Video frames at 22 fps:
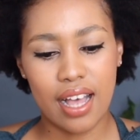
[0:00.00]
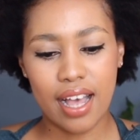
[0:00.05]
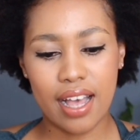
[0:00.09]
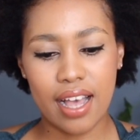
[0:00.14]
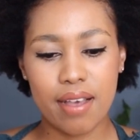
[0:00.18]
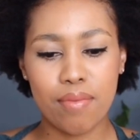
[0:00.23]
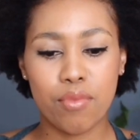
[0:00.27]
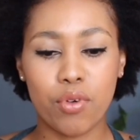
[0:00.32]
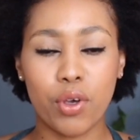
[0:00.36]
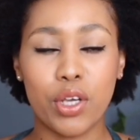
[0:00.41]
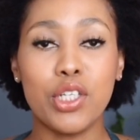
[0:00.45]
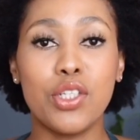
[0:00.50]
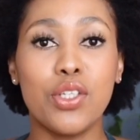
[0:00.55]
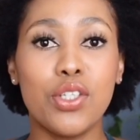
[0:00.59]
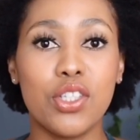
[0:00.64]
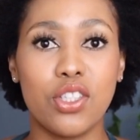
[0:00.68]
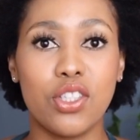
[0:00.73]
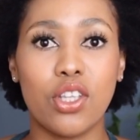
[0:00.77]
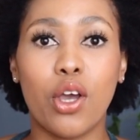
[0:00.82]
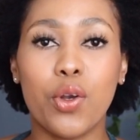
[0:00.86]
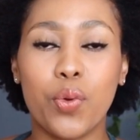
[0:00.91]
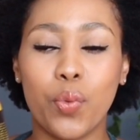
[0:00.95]
I am going to
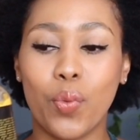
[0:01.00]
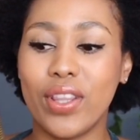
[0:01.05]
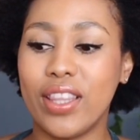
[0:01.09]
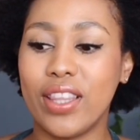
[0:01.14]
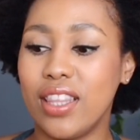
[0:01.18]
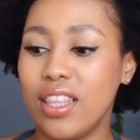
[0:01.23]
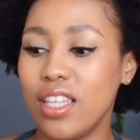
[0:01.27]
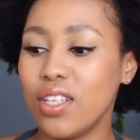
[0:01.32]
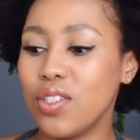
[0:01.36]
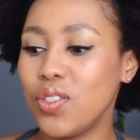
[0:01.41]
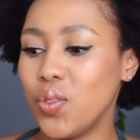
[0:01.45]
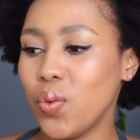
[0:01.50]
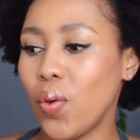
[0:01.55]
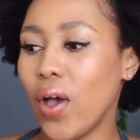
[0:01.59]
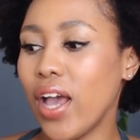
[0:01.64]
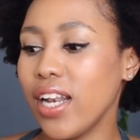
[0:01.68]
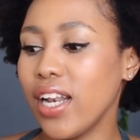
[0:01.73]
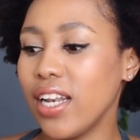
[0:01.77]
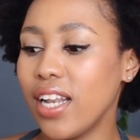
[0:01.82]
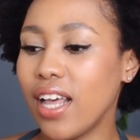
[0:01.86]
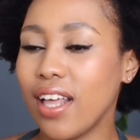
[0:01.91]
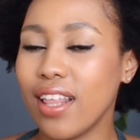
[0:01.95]
start with this one.